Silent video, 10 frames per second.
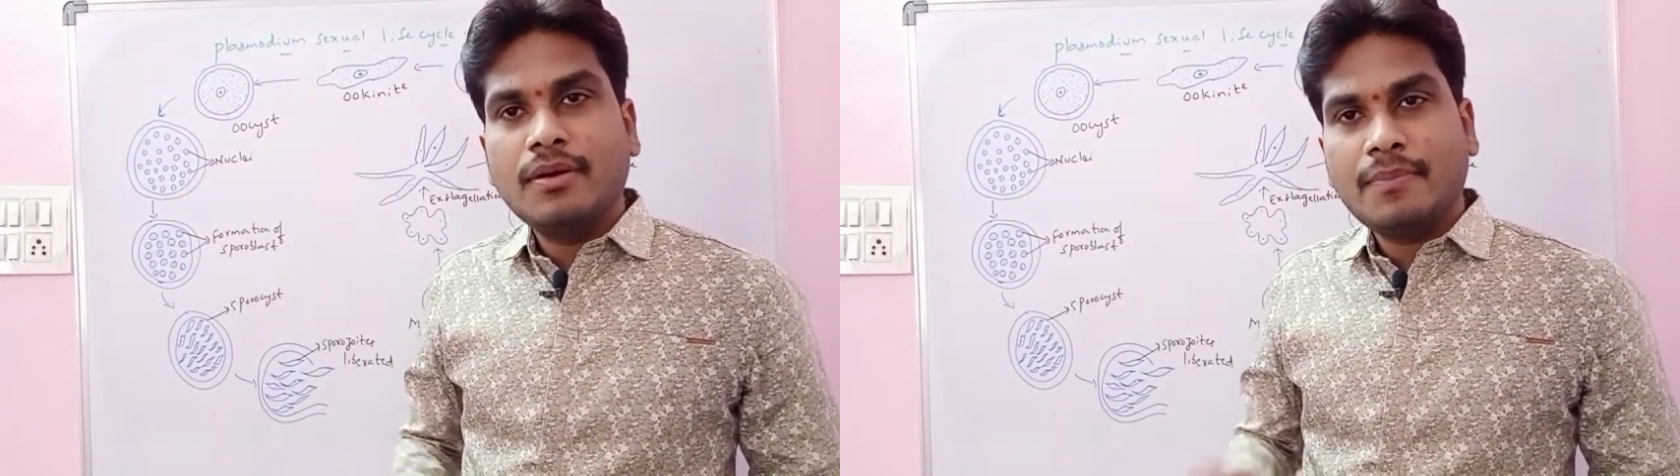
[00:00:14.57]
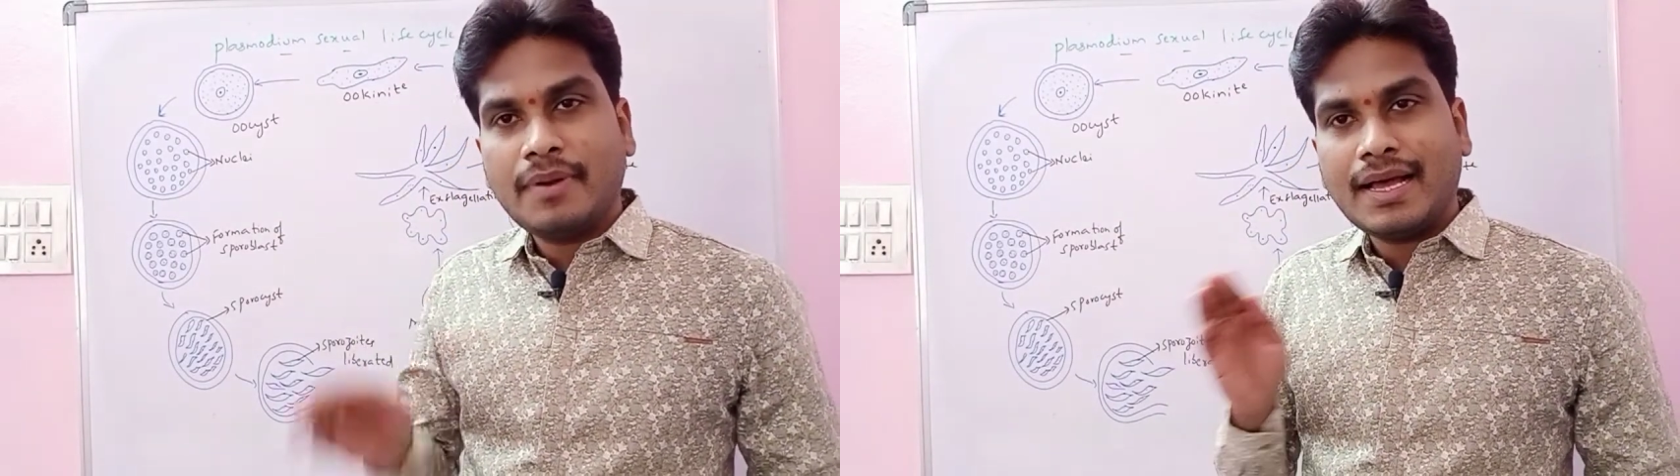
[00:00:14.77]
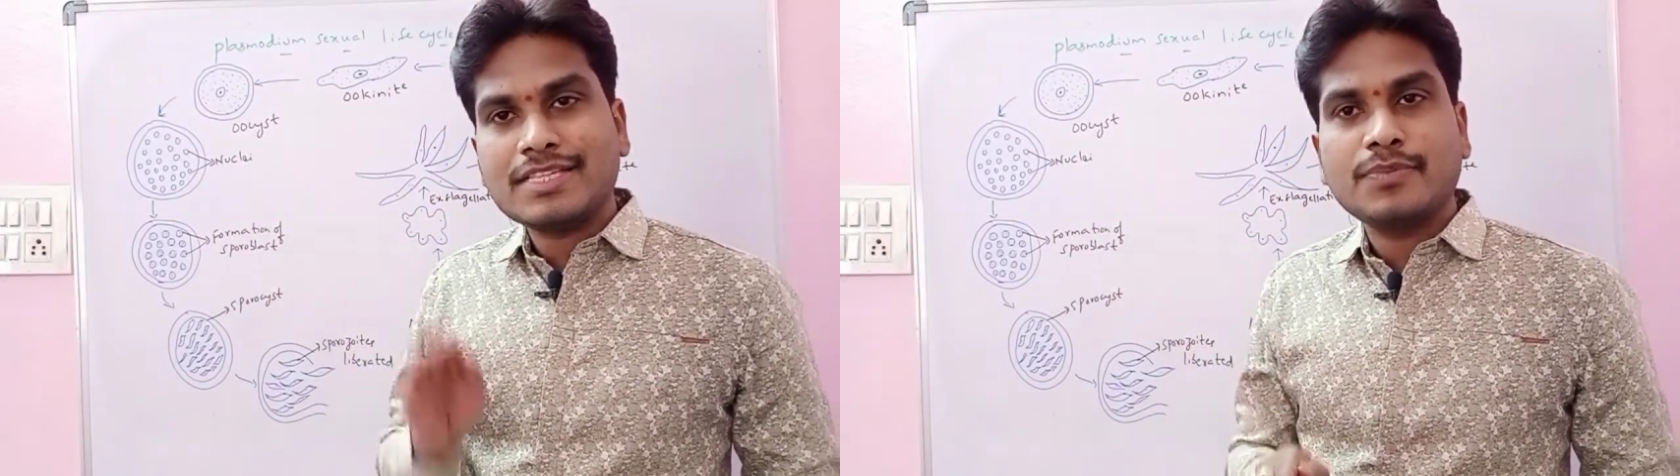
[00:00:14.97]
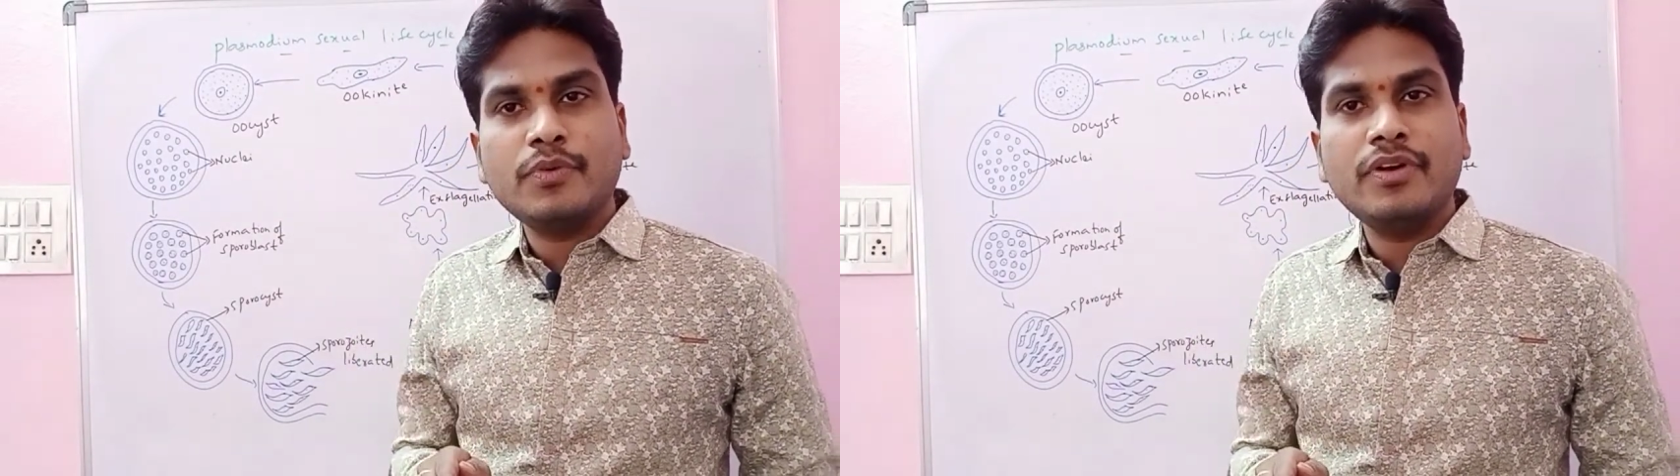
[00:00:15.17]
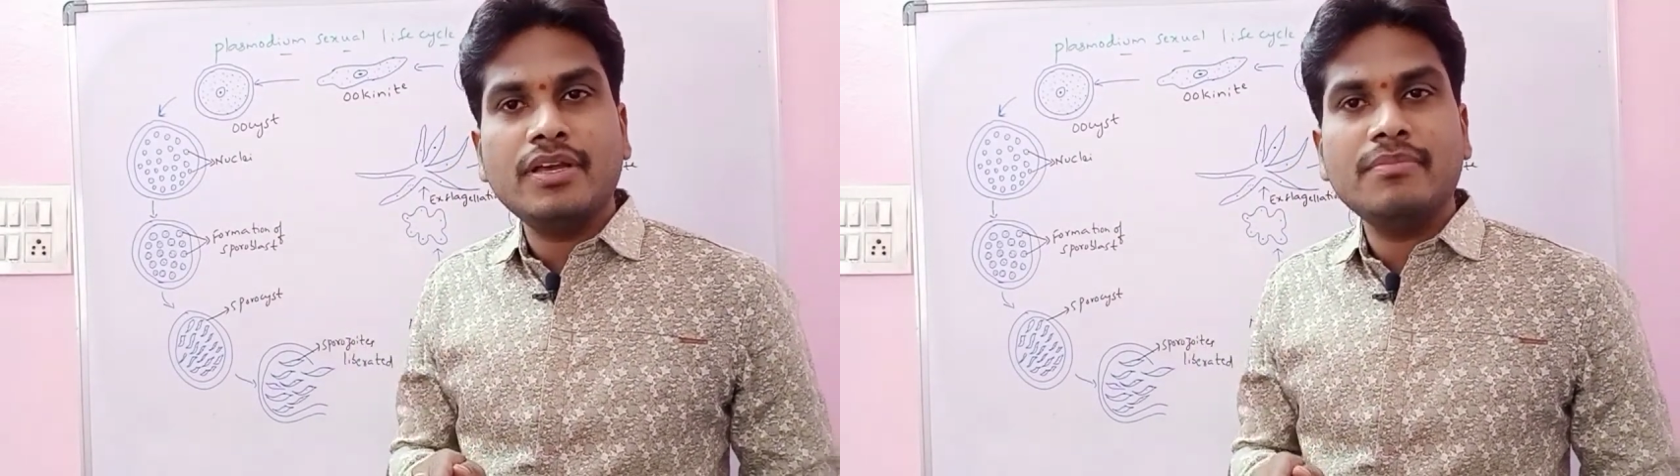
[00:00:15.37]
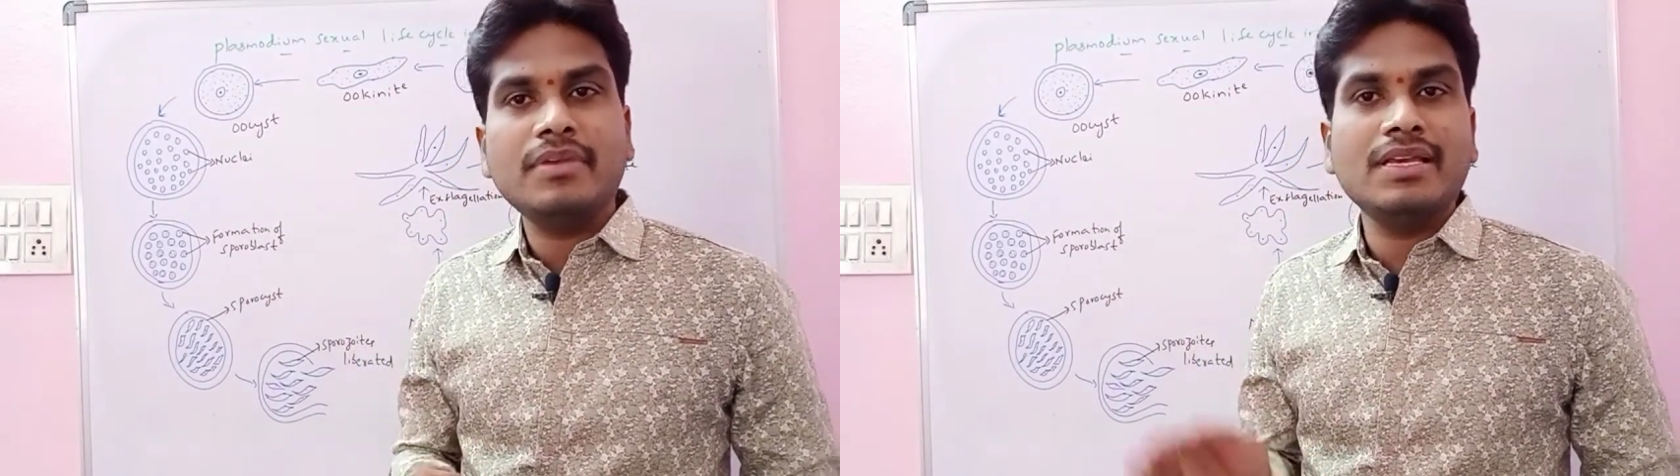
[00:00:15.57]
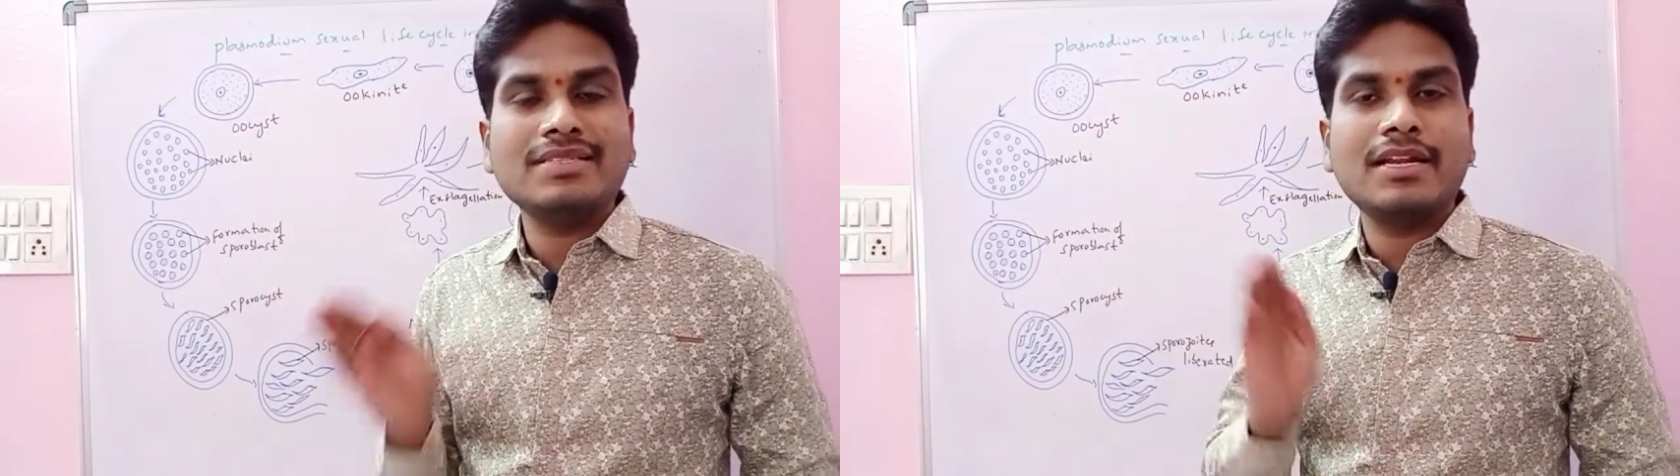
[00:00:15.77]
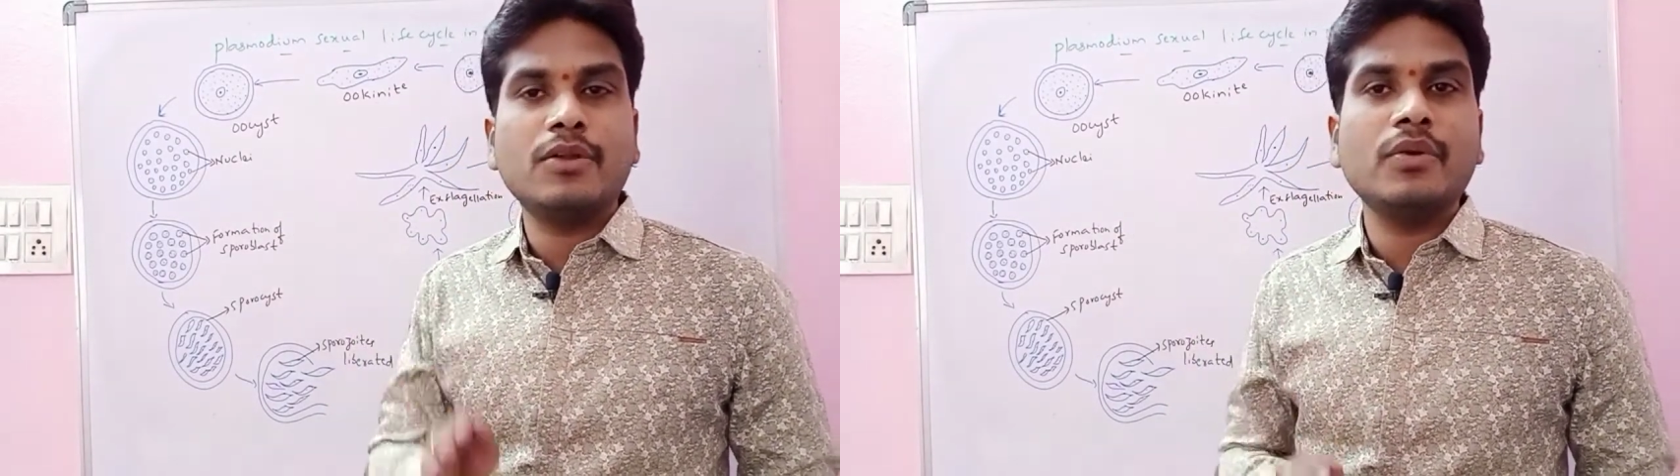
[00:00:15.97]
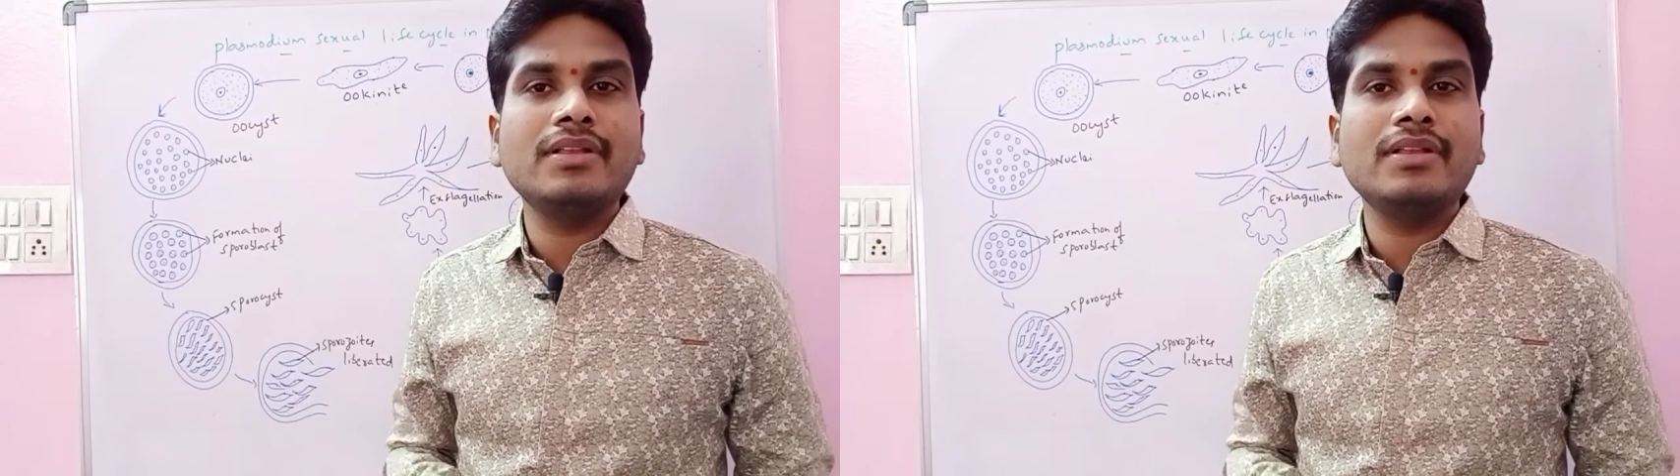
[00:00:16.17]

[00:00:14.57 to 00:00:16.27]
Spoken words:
Plasmodium is undergoing